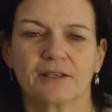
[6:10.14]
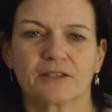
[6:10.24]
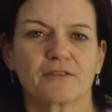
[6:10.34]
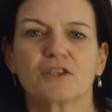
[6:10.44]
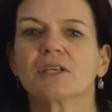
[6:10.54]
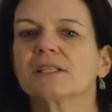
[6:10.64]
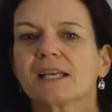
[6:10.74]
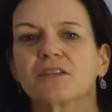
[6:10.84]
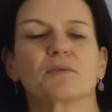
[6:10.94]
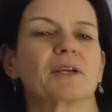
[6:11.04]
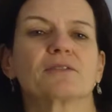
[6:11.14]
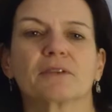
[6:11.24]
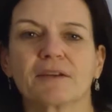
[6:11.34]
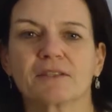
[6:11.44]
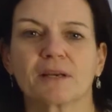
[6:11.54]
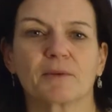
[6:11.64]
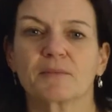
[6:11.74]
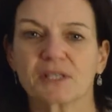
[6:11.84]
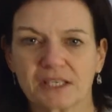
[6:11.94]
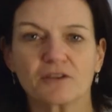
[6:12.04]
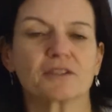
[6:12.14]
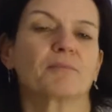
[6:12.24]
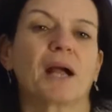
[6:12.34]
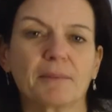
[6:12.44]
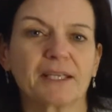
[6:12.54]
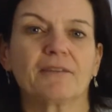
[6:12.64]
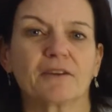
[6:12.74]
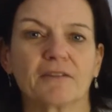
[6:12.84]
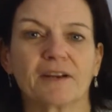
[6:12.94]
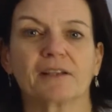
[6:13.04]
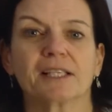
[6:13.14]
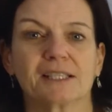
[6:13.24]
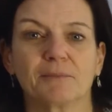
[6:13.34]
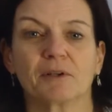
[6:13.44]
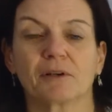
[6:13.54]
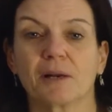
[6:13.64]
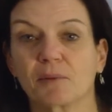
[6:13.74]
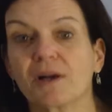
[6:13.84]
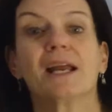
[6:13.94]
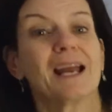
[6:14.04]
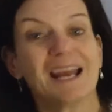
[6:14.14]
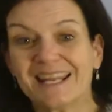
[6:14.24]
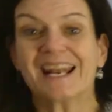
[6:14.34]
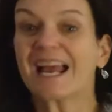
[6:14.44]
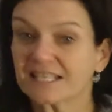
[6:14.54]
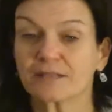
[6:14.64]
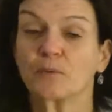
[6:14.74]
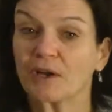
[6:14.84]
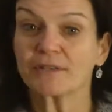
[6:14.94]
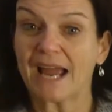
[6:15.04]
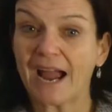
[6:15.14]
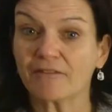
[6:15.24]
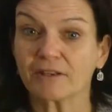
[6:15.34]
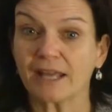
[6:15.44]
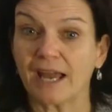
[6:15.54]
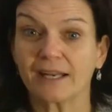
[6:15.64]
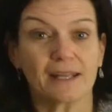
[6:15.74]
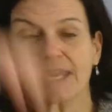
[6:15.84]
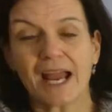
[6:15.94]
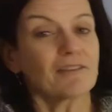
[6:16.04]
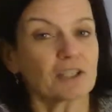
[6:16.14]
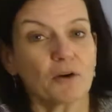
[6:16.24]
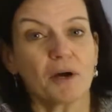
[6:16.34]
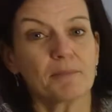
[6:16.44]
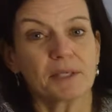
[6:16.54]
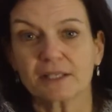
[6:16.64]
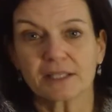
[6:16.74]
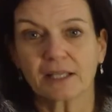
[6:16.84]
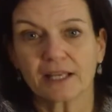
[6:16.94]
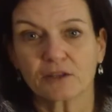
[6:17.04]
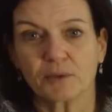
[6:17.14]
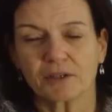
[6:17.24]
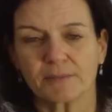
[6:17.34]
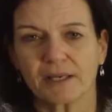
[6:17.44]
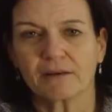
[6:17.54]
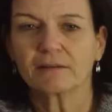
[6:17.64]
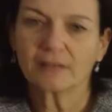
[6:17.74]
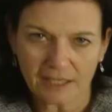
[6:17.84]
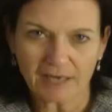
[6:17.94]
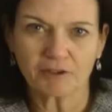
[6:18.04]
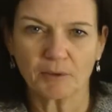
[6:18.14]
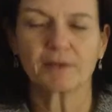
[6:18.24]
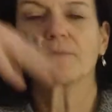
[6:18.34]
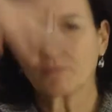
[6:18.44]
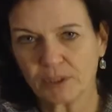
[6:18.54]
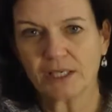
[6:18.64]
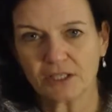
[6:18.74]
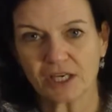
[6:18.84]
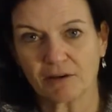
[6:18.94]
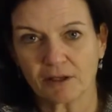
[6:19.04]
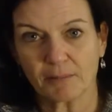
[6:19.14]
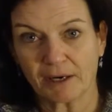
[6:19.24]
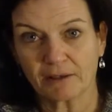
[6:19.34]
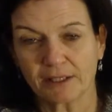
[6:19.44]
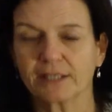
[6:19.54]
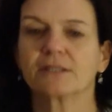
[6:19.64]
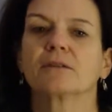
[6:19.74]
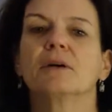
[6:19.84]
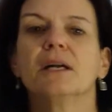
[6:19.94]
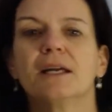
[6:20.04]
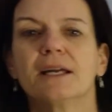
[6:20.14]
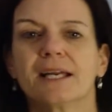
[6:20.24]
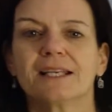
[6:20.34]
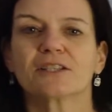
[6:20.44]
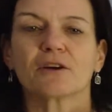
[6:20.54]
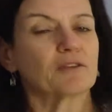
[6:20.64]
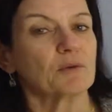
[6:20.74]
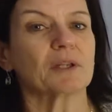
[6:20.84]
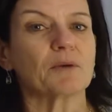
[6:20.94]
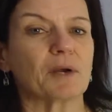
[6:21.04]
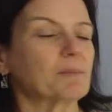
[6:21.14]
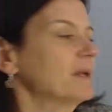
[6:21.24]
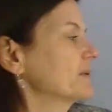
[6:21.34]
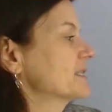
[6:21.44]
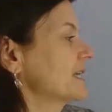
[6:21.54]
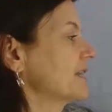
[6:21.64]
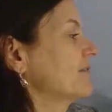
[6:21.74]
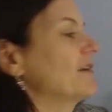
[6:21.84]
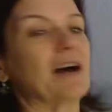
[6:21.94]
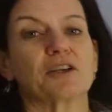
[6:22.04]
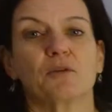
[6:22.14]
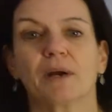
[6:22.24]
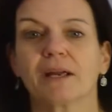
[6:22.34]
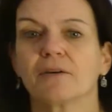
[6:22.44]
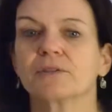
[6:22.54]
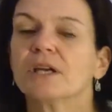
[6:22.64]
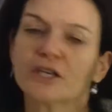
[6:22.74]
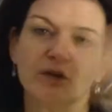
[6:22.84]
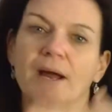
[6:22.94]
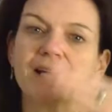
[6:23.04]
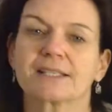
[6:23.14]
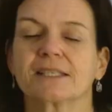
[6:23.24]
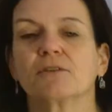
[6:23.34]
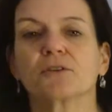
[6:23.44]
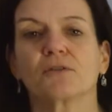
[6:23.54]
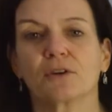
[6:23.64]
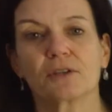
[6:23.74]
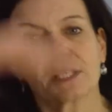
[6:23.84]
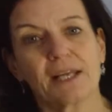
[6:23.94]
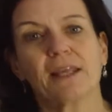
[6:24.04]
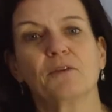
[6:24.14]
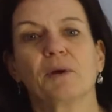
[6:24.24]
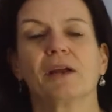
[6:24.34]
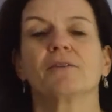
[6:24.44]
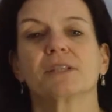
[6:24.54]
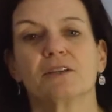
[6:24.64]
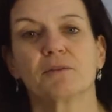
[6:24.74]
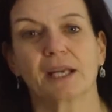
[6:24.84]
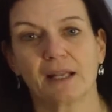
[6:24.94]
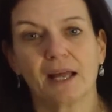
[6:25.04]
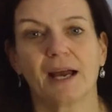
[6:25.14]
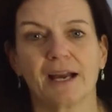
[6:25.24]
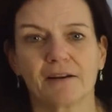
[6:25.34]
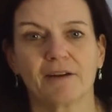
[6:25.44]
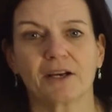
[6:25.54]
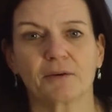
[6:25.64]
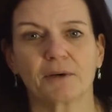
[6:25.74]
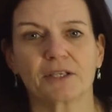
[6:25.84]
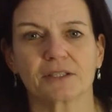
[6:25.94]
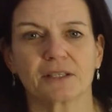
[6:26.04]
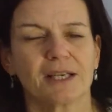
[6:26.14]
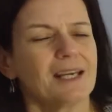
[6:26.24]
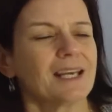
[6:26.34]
So if you just ask whales, they'll give you some number. Seals will probably give you a fairly similar number, and then ask them whales after that, and they have to go up because they like the whales better. Not everyone, but in general, apparently they do. And so if you really want people to say they value whales, you ask seals first and then whales, and you'll get a lot higher valuation.